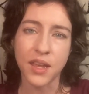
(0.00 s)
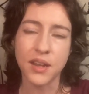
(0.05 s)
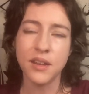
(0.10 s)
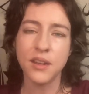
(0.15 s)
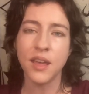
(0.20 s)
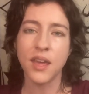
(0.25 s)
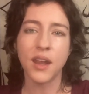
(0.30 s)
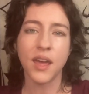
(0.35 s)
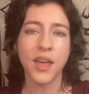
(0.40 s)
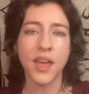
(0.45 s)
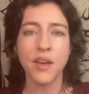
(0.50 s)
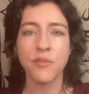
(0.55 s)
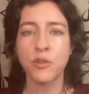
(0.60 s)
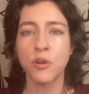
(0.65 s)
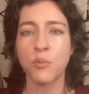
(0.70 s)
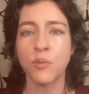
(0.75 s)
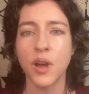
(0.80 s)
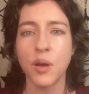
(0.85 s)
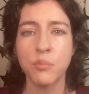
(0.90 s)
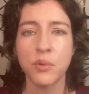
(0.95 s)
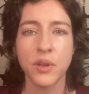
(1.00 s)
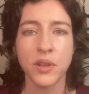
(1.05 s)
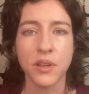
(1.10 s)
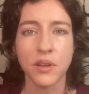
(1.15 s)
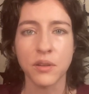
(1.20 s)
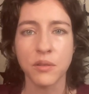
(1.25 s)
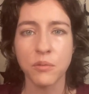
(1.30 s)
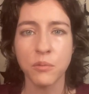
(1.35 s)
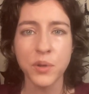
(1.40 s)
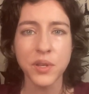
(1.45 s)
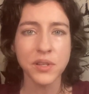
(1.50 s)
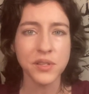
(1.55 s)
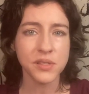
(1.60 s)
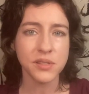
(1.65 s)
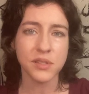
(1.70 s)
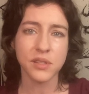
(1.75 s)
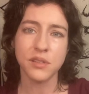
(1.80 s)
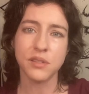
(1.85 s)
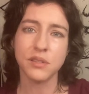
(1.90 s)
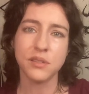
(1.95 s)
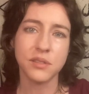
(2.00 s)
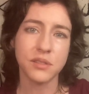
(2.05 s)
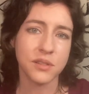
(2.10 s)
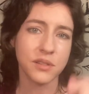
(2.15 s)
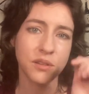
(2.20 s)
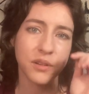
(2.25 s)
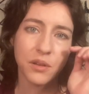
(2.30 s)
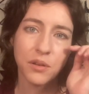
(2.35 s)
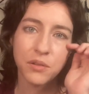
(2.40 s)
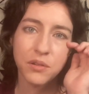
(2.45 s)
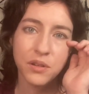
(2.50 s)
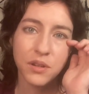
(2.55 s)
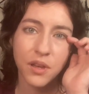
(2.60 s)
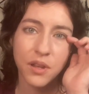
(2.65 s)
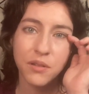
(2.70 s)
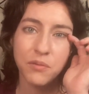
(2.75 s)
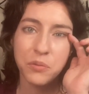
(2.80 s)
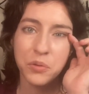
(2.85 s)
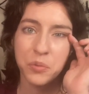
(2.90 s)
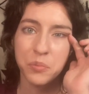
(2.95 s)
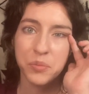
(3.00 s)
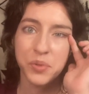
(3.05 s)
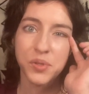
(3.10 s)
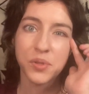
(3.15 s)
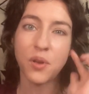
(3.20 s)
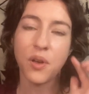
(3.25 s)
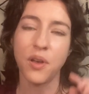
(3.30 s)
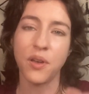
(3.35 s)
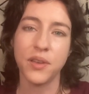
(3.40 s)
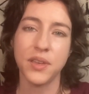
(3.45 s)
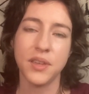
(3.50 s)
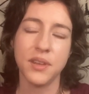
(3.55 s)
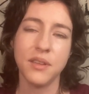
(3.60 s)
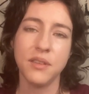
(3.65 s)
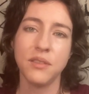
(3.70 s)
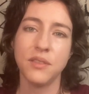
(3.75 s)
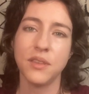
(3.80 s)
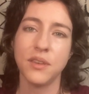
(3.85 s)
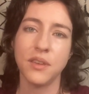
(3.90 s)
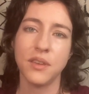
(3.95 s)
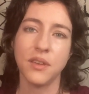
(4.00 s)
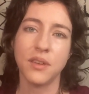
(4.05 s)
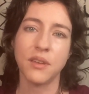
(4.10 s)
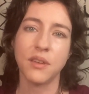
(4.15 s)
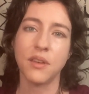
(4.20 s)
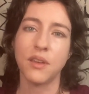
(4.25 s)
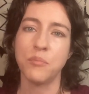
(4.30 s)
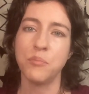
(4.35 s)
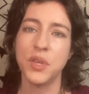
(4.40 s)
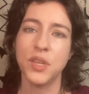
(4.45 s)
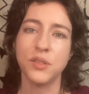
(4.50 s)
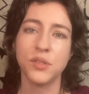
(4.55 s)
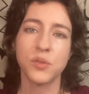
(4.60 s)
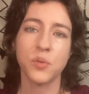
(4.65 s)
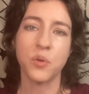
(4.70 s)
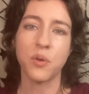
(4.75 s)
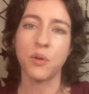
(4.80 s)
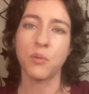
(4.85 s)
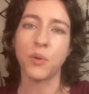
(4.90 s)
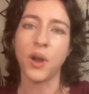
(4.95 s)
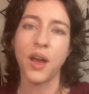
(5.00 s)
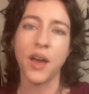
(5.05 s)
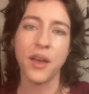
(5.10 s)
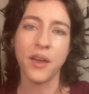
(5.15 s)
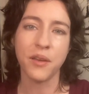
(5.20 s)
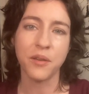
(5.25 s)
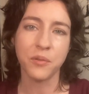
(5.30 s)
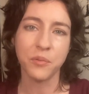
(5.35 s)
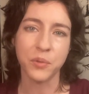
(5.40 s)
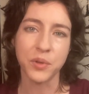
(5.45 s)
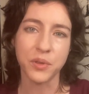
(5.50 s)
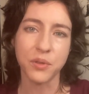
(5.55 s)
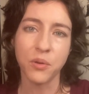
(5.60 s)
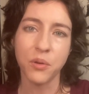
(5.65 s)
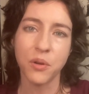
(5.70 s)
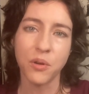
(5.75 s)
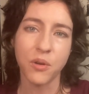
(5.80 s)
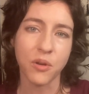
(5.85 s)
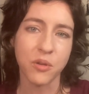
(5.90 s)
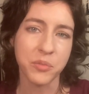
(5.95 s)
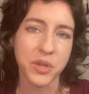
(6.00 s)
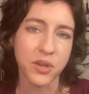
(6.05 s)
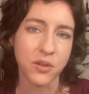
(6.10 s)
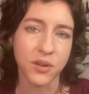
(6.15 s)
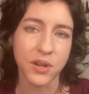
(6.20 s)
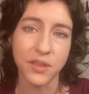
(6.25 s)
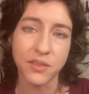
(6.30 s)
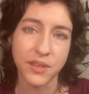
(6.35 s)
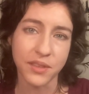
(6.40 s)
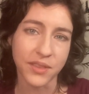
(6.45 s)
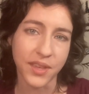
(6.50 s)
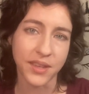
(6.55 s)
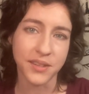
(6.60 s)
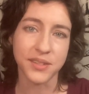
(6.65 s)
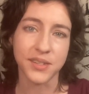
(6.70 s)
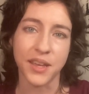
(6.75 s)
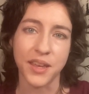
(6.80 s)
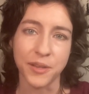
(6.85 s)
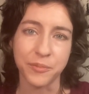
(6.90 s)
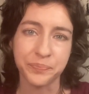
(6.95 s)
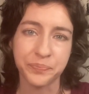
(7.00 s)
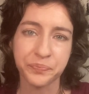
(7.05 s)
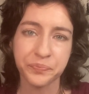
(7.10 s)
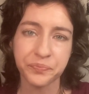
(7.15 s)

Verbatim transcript: and I have corroborating witnesses, you know, none of whom saw anything amiss or awry with her or me or anything that day.